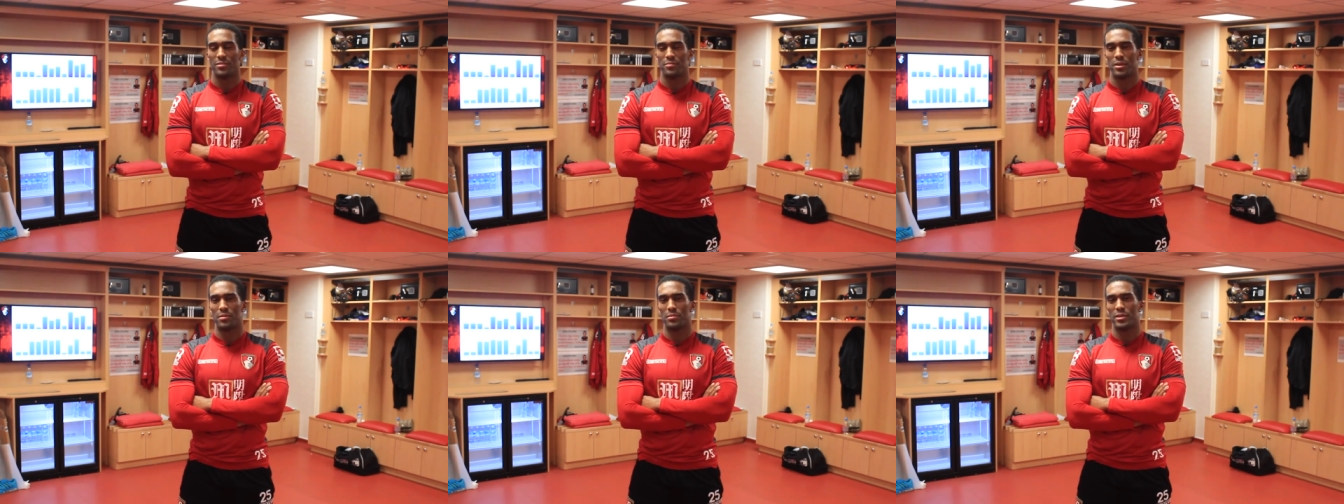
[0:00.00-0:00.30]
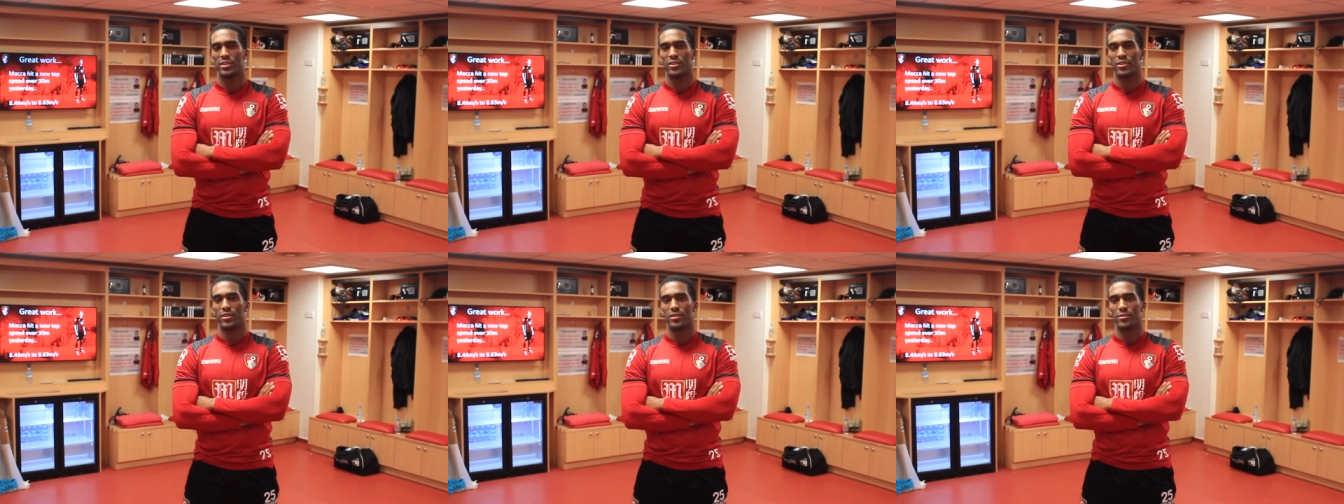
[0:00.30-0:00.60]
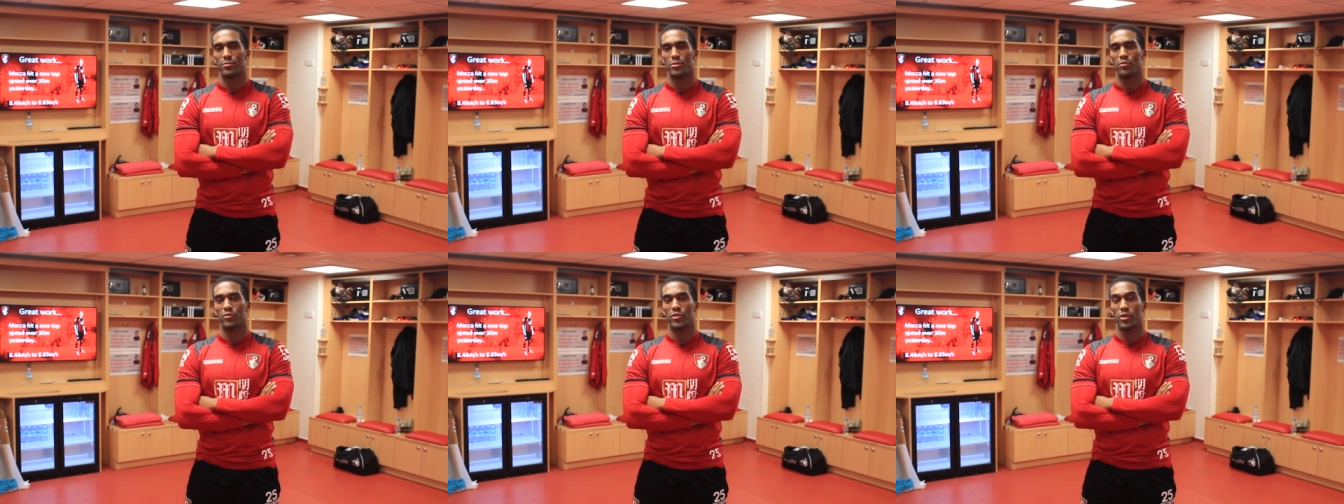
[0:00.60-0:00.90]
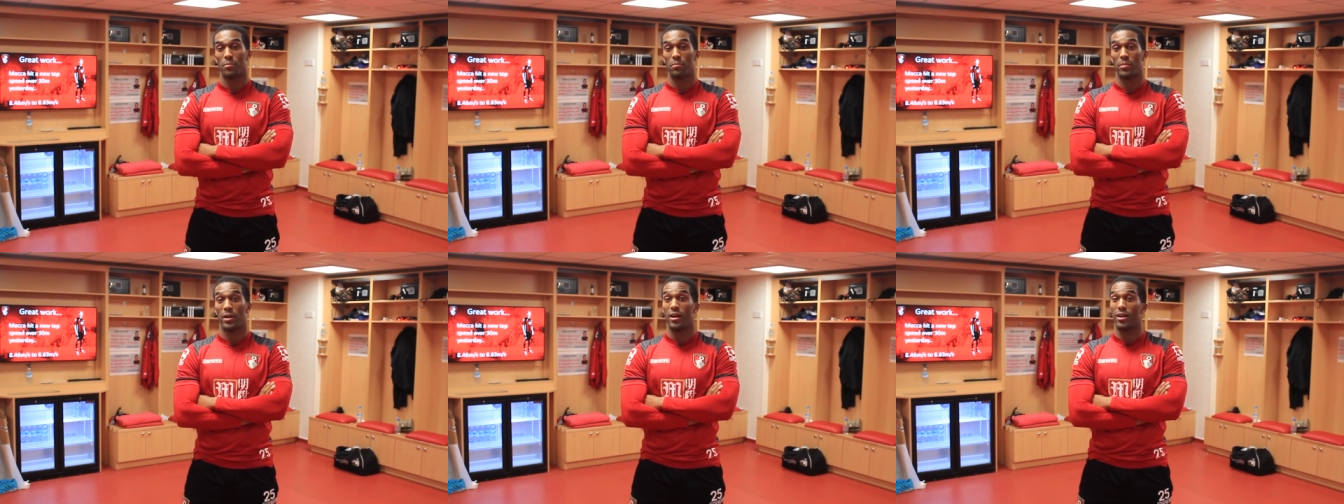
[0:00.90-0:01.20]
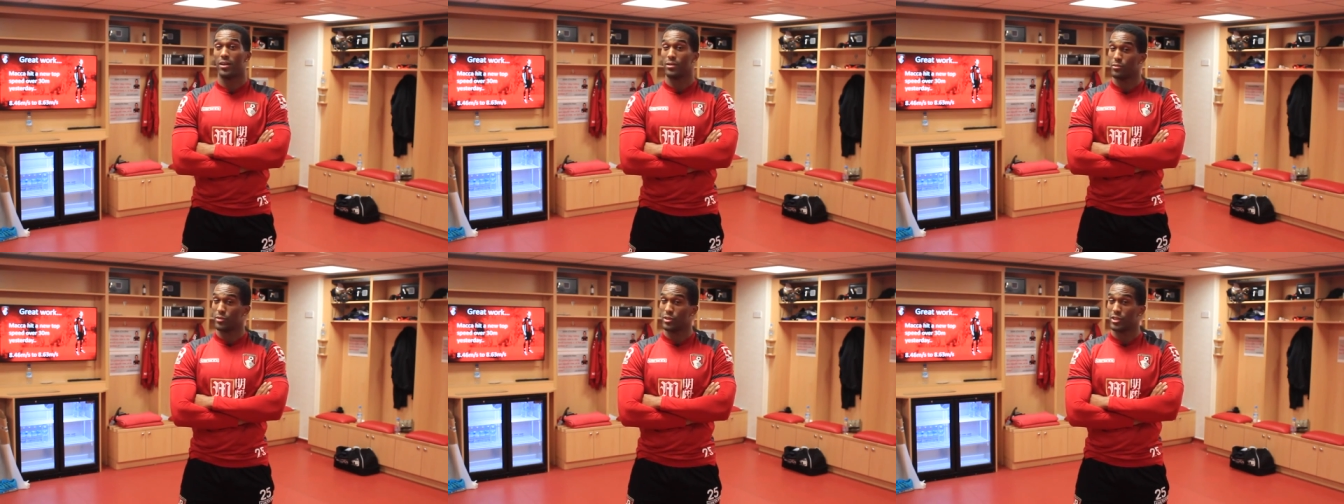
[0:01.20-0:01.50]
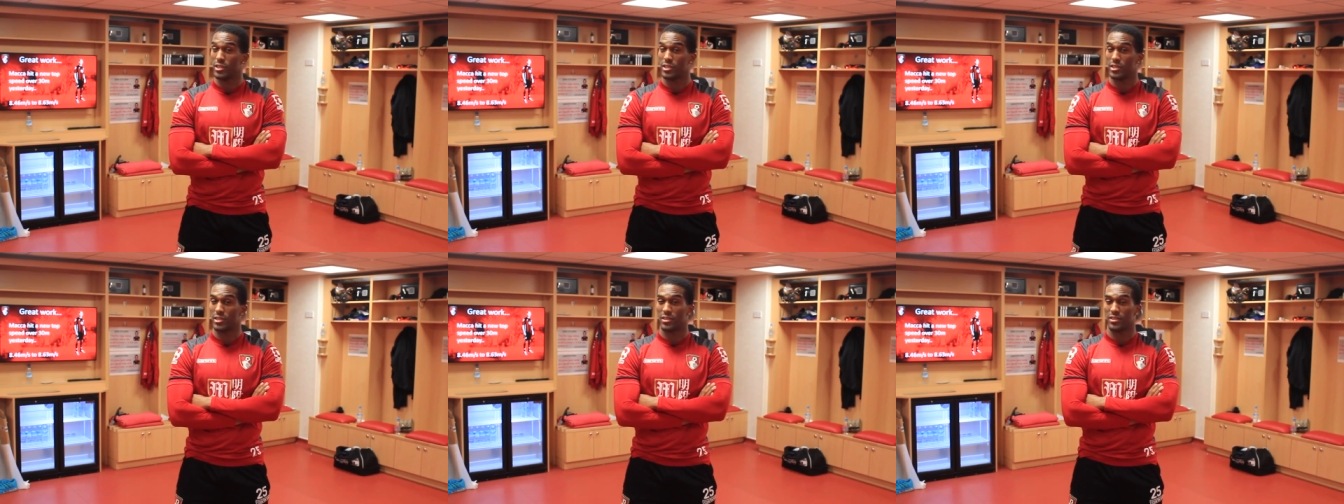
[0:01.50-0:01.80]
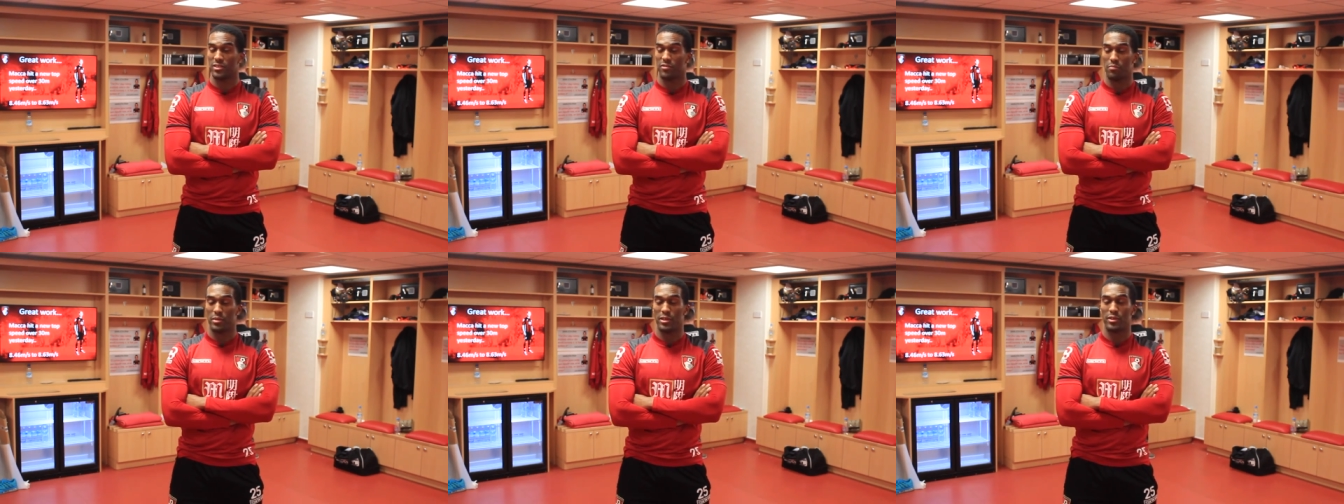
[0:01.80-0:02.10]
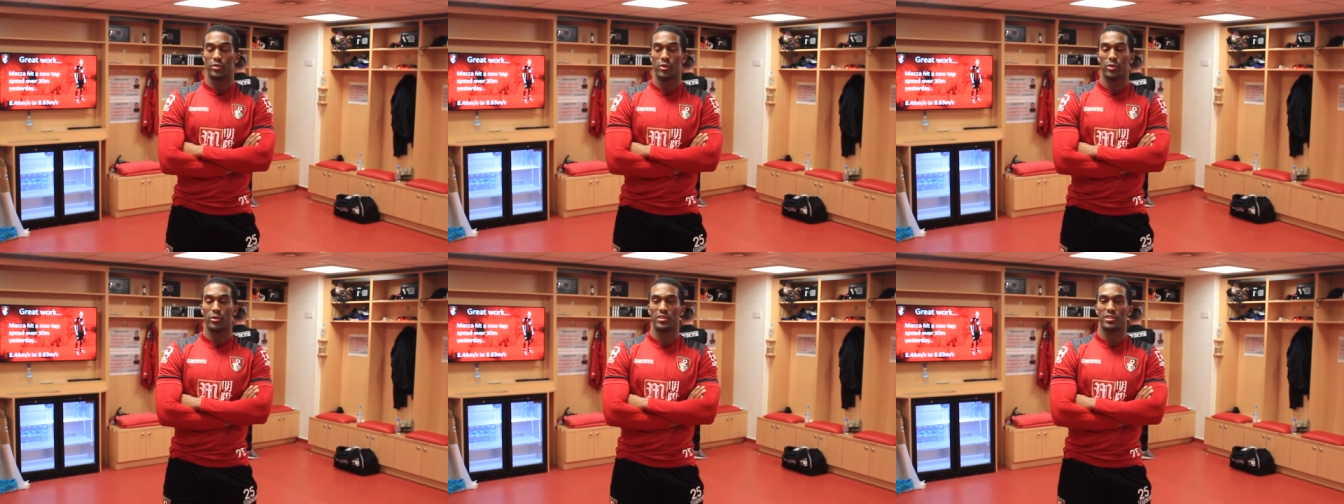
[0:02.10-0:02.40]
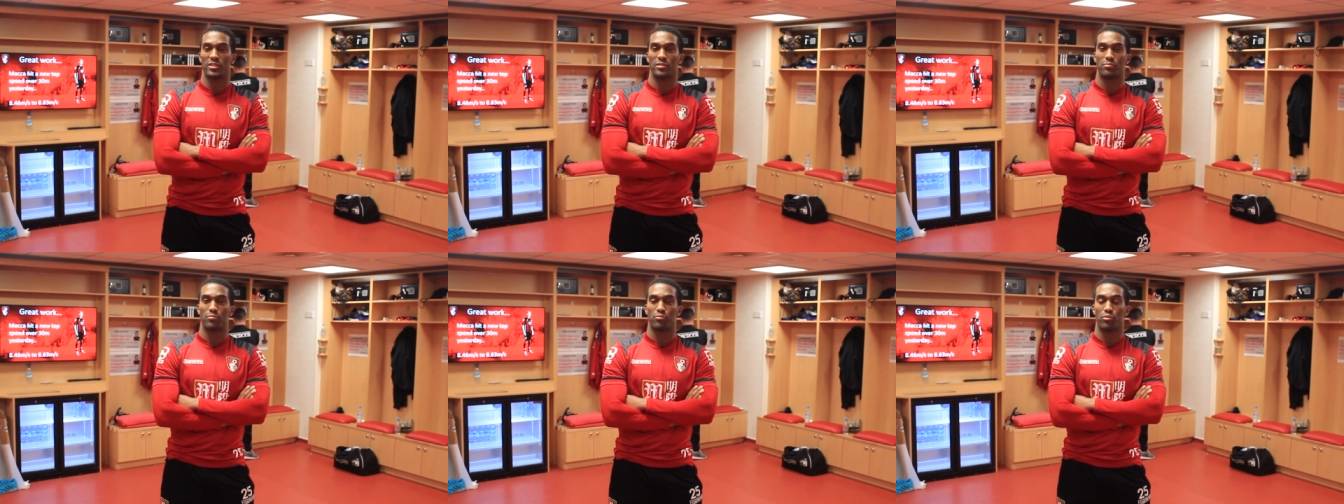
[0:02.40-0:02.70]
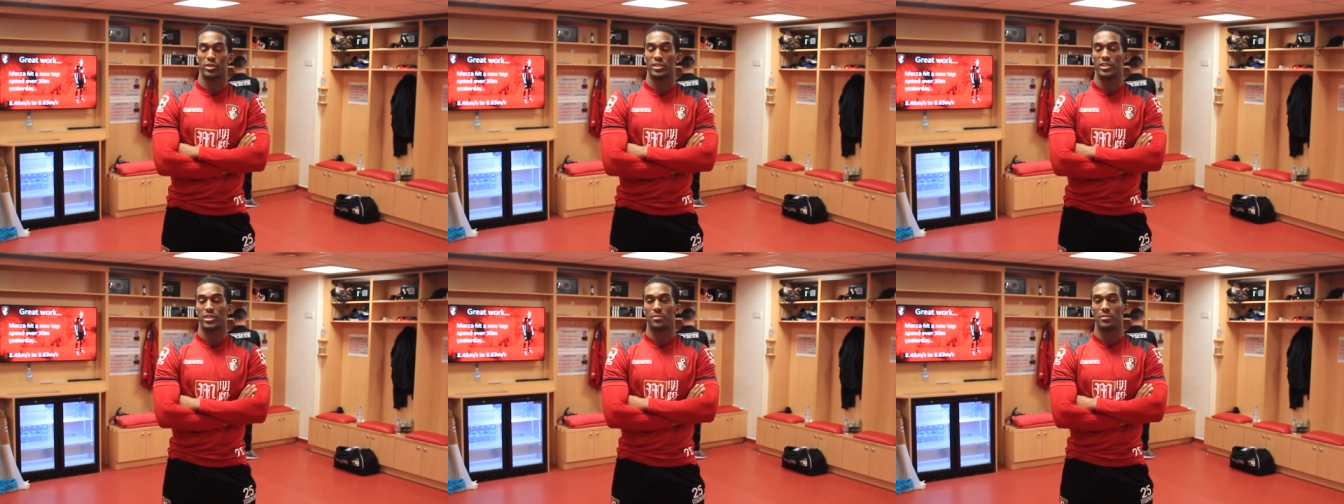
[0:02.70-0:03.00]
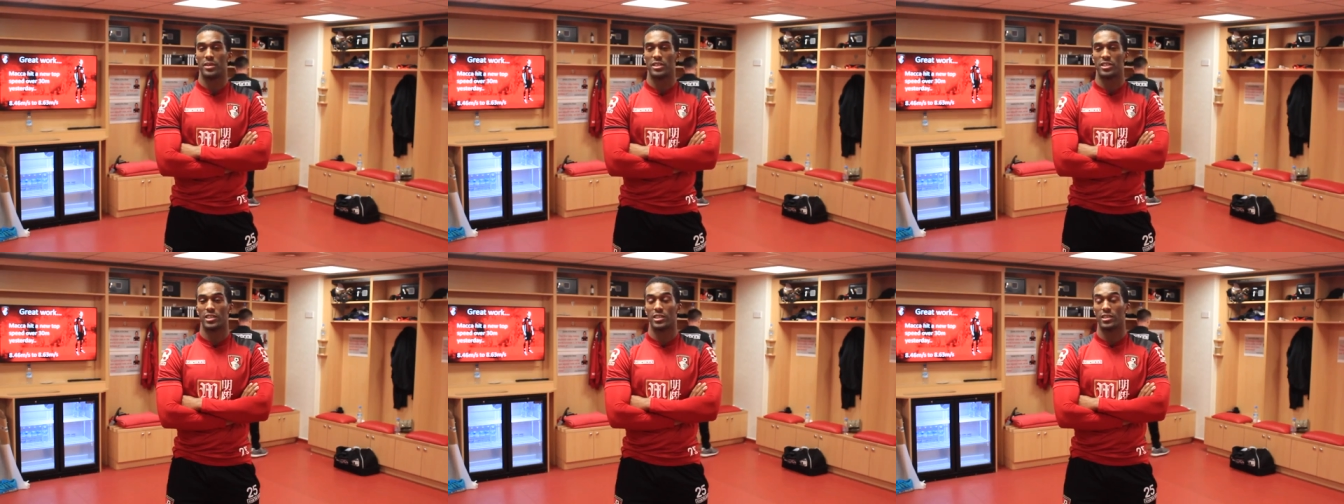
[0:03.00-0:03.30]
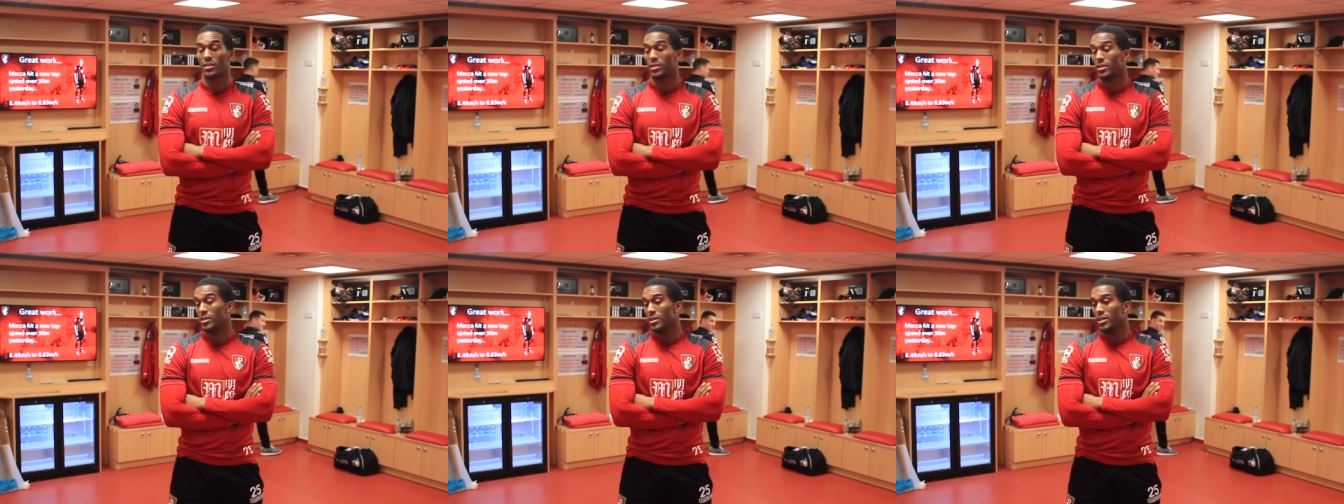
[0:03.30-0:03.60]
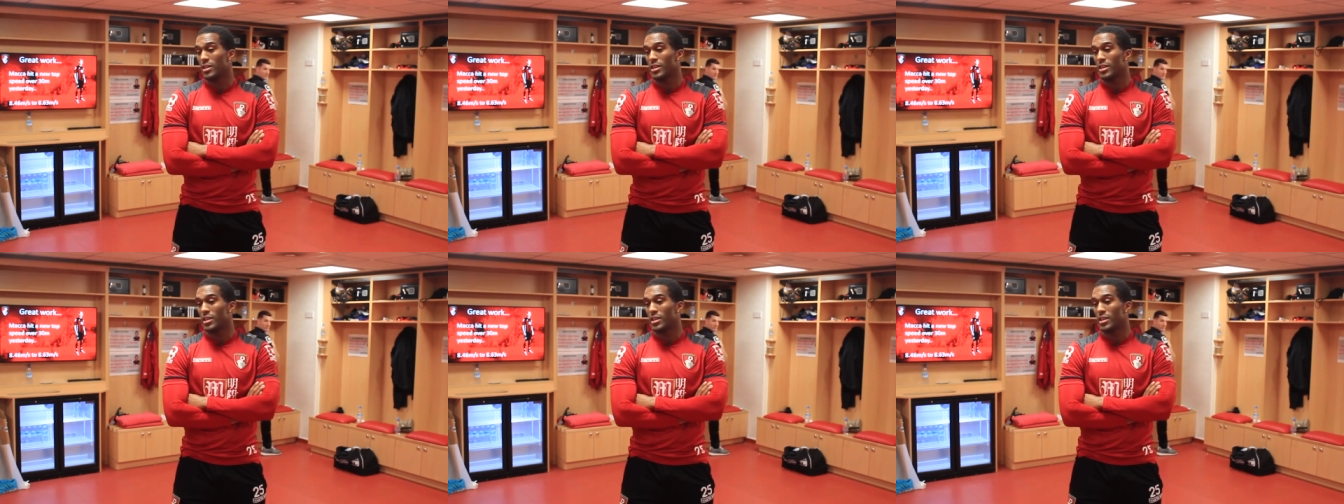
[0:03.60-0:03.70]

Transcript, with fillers: maybe the rooftop bar, which is been told is pretty amazing.